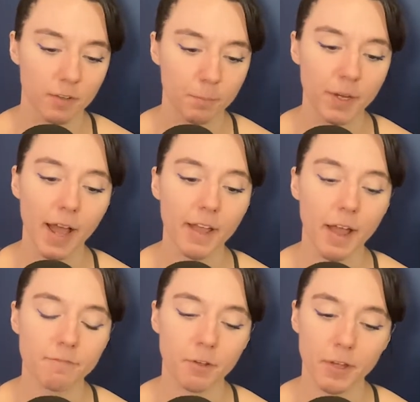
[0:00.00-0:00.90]
but I
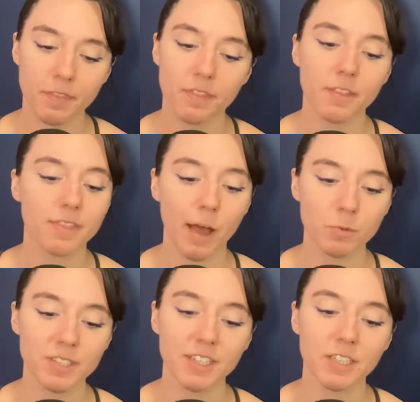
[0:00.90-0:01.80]
felt like that
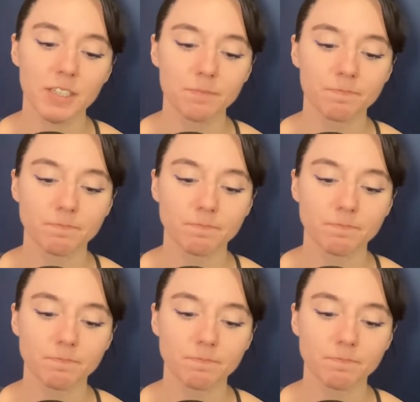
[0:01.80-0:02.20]
was like a